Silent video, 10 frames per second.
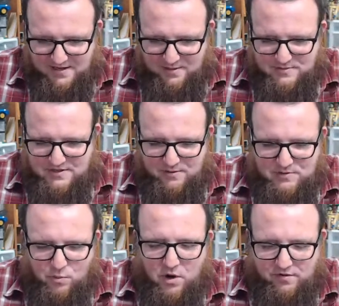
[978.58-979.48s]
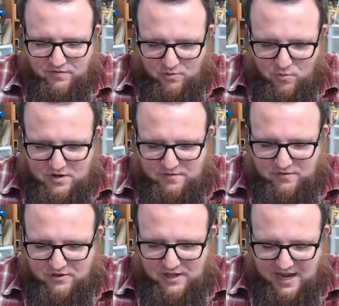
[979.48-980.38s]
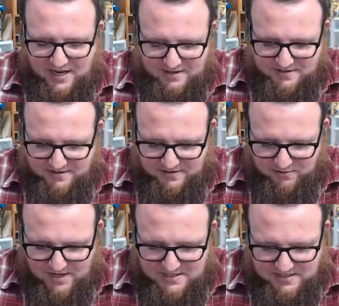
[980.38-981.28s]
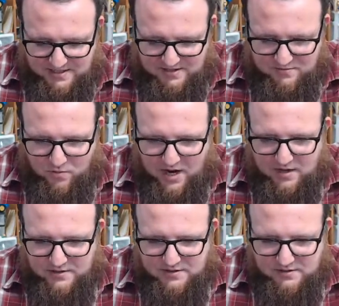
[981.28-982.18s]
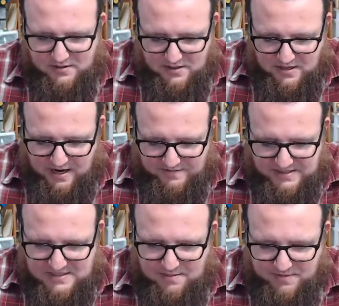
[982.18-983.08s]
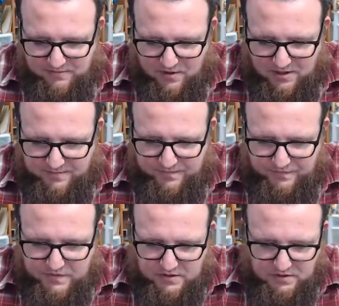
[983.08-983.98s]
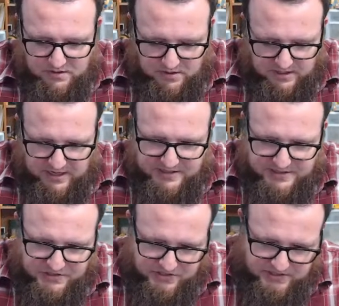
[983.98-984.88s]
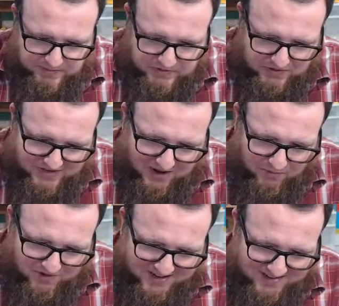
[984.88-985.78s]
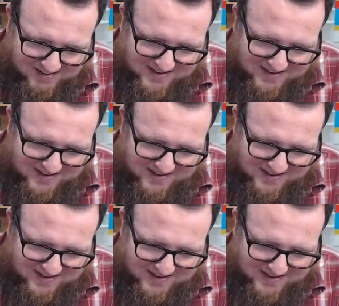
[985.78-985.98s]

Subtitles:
it was wonderful. Wonderful and crazy and wild. I've done something wrong. This is just supposed to go down one.